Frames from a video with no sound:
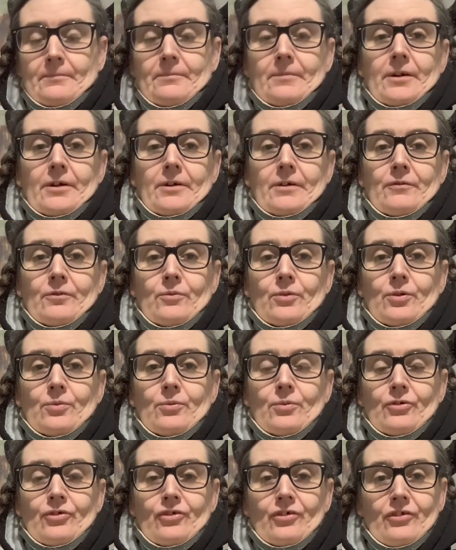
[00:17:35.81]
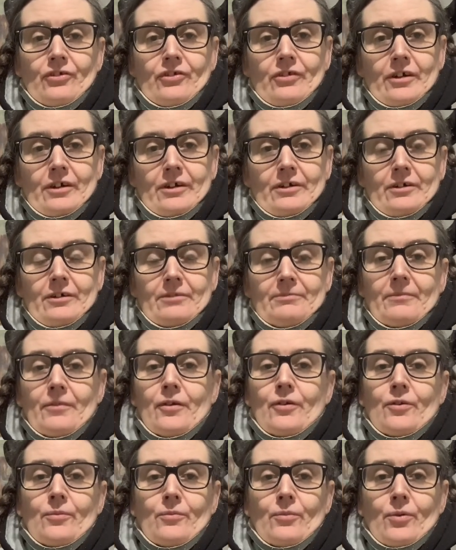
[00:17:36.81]
But if you want to watch this later,
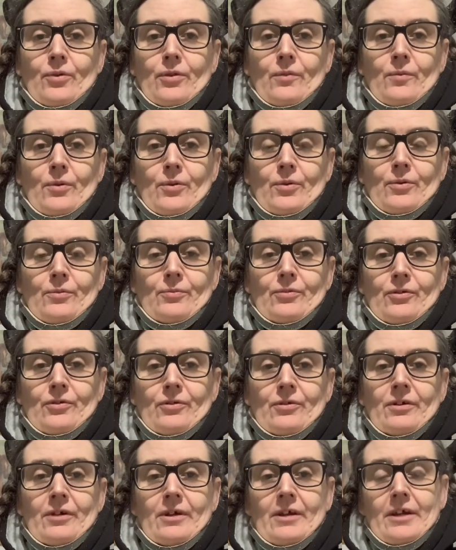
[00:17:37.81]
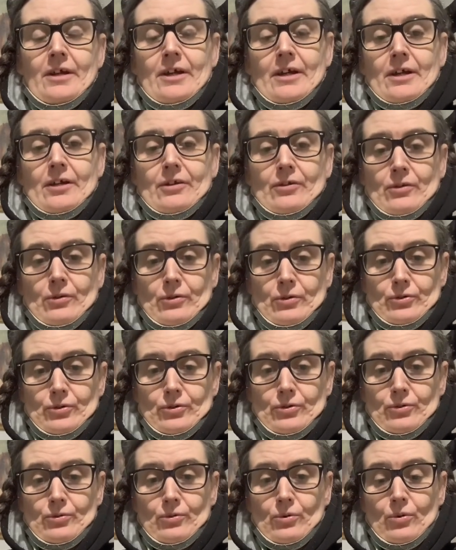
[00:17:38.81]
you're more than welcome to. So
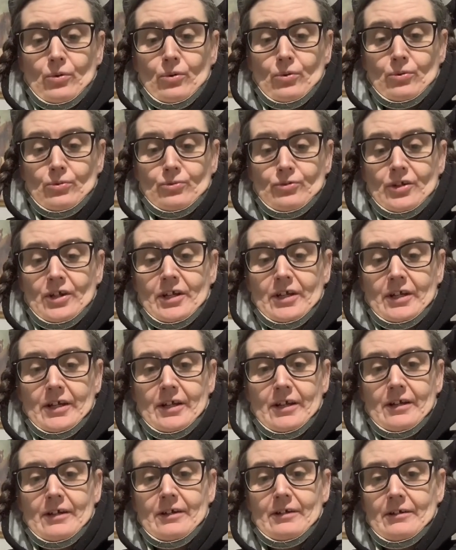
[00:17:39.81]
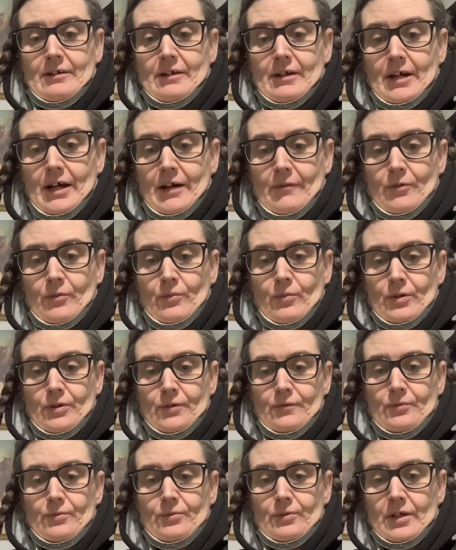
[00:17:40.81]
you all take care. Have a
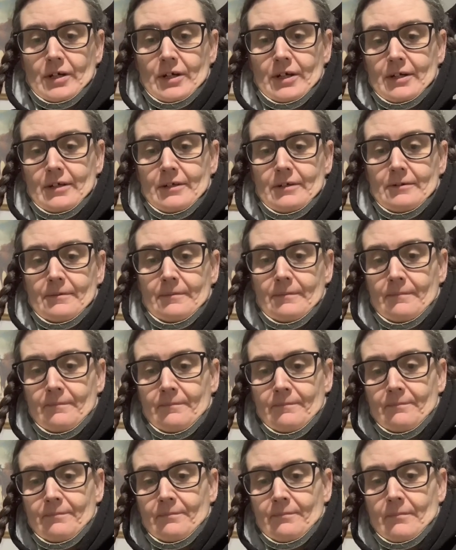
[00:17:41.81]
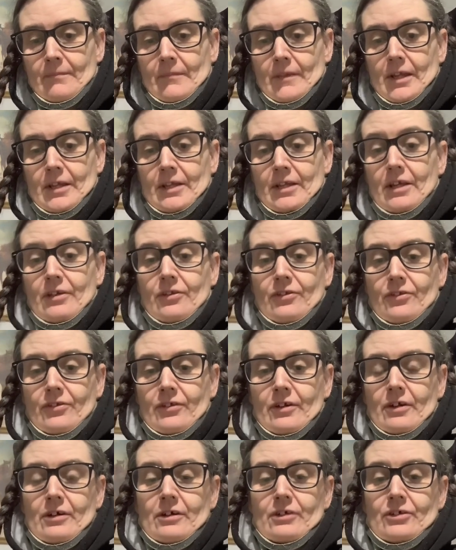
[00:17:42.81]
wonderful day.
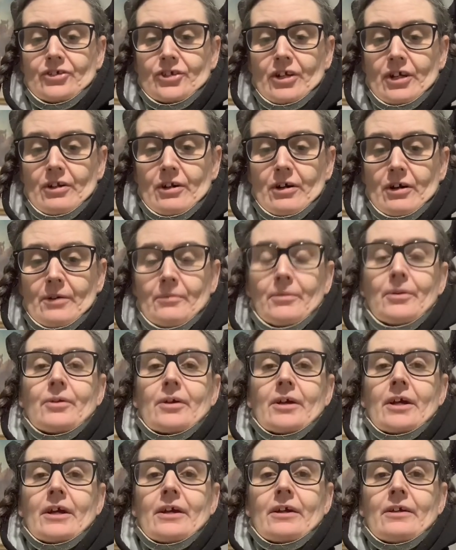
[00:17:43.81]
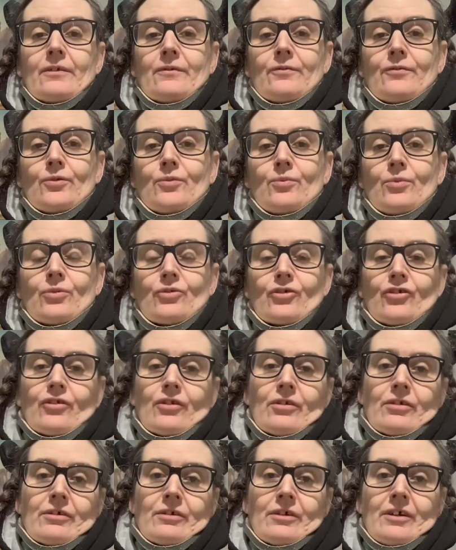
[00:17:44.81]
Yes, Shana, I'm okay. If you watch
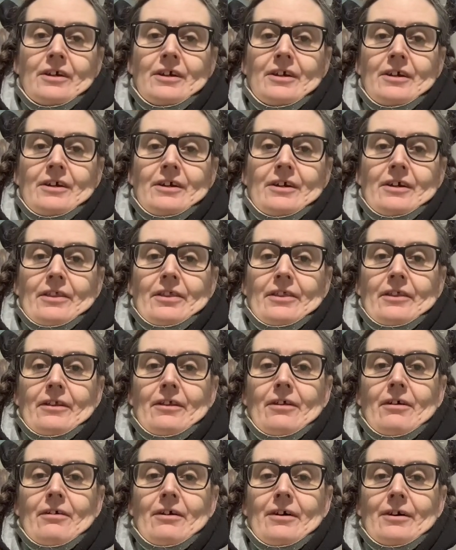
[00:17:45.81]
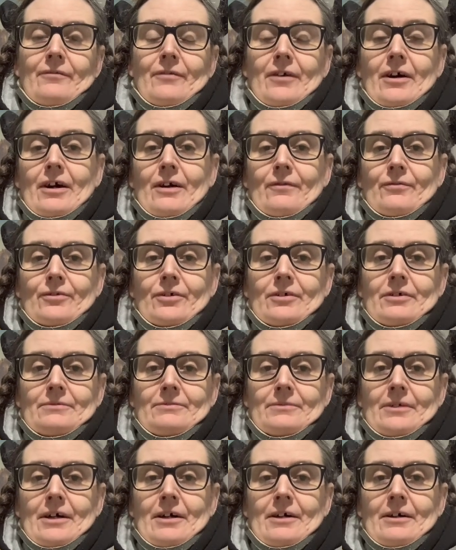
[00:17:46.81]
the live after,
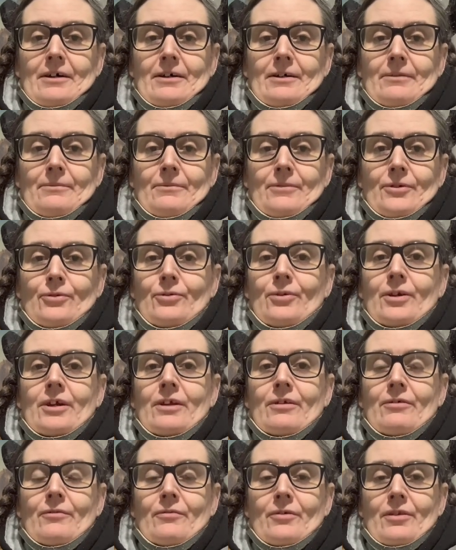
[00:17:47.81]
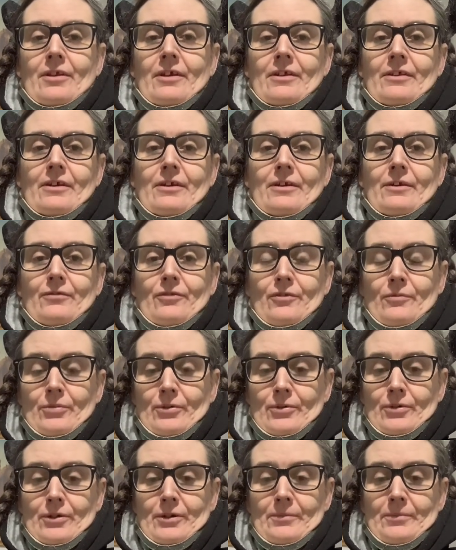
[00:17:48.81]
you'll hear everything that I've
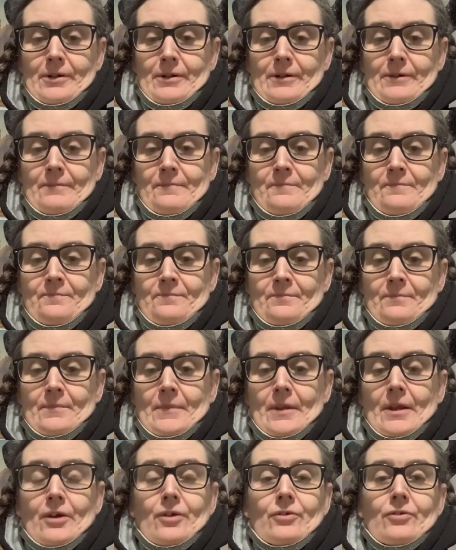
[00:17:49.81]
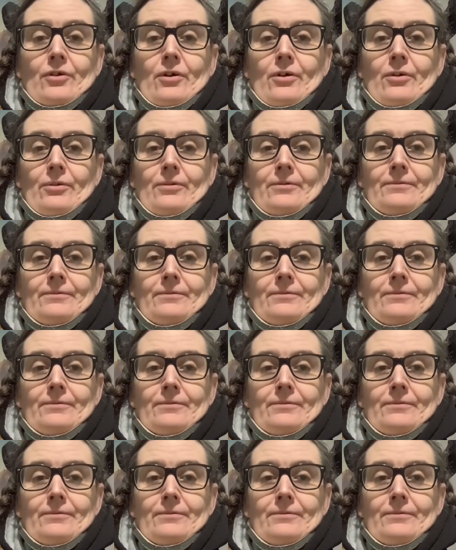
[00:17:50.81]
spoken about. So